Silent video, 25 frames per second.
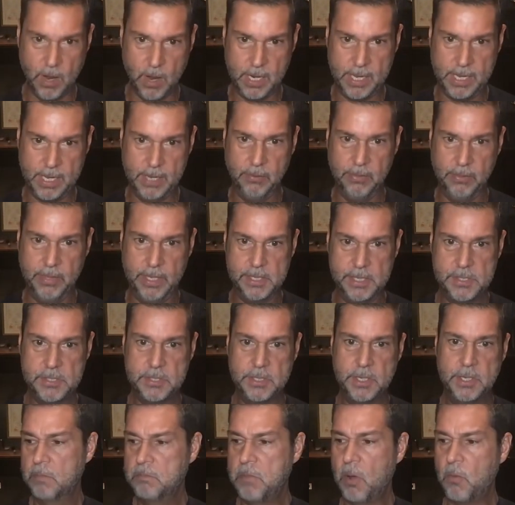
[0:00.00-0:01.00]
working on
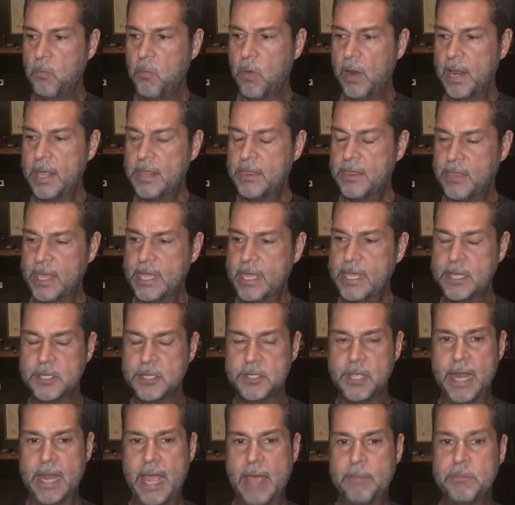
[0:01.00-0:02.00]
this. But what I think
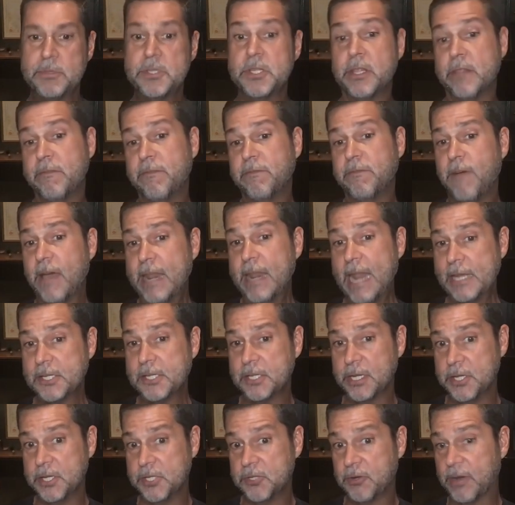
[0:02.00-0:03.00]
is going to happen to the
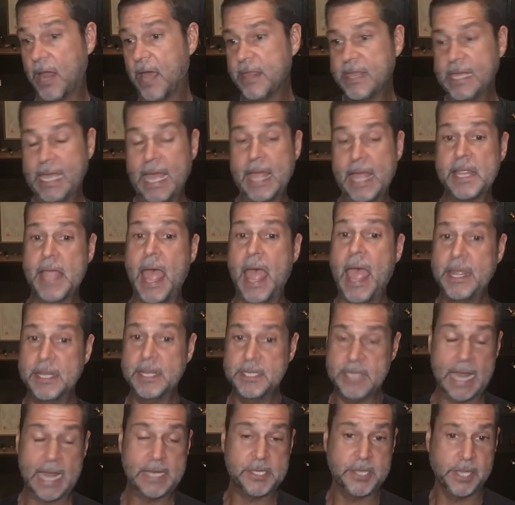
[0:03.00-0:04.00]
financial industry, I think
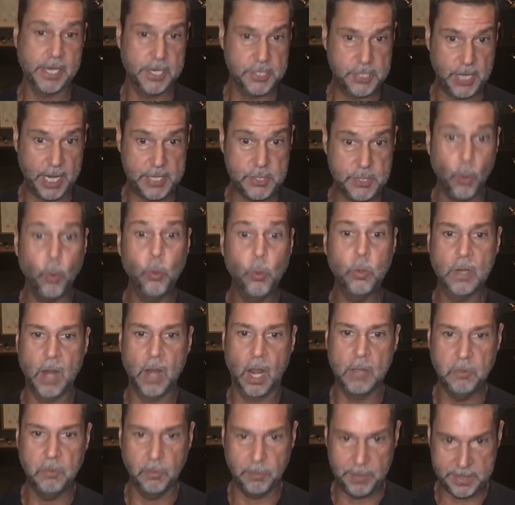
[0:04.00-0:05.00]
it's actually going to change all
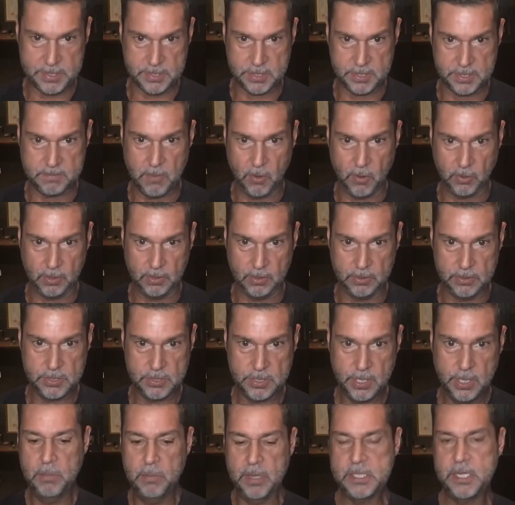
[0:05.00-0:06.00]
global business
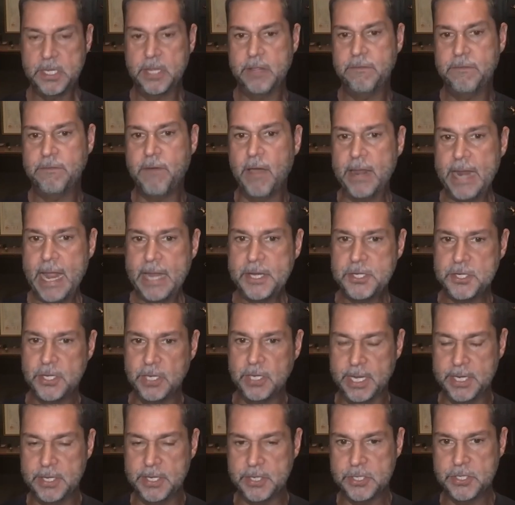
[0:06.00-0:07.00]
models. But to the
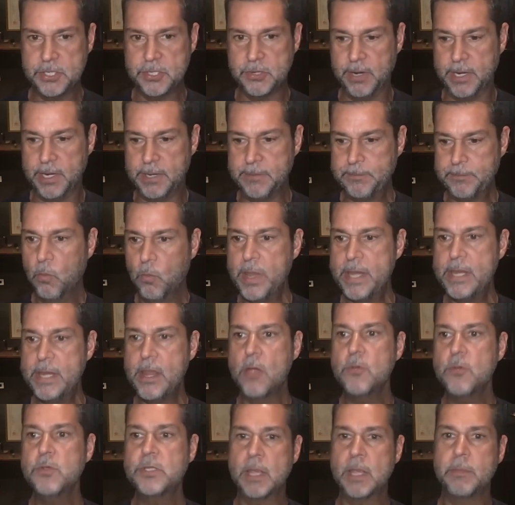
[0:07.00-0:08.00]
financial industry, we
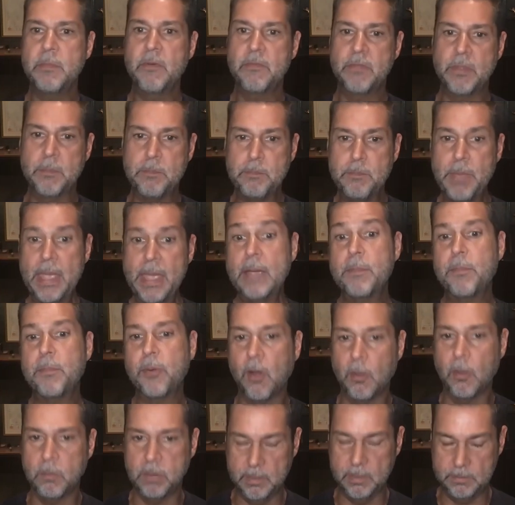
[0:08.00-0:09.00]
know some of the big
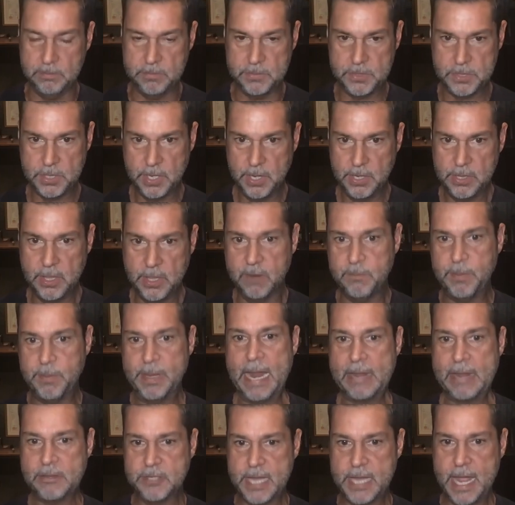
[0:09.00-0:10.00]
problems that have
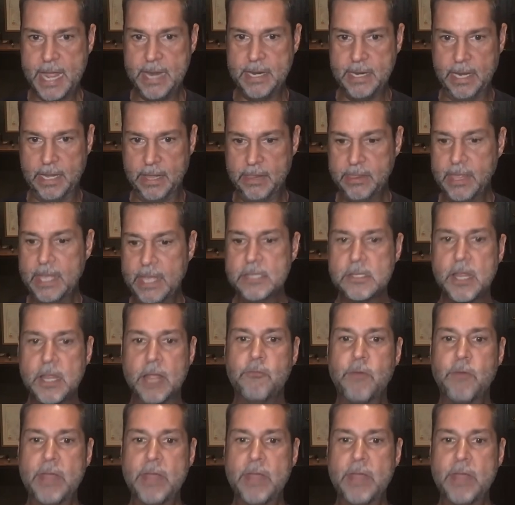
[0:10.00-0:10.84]
been outstanding. Things like